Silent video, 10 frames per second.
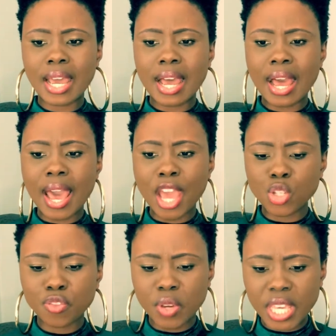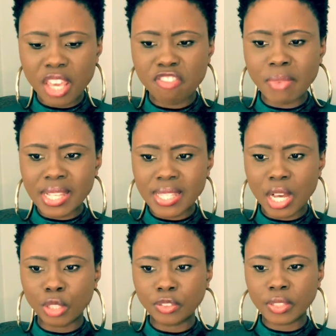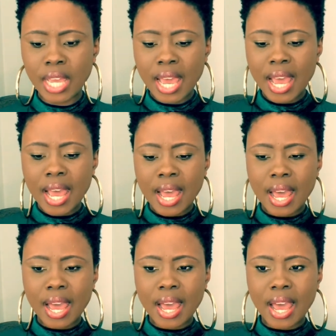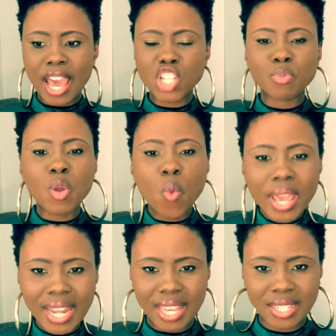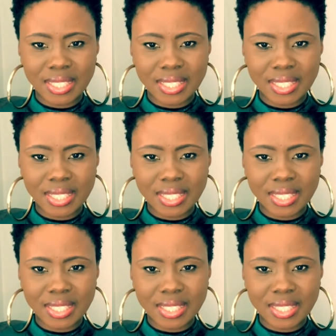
I had to forgive myself. I had to be willing.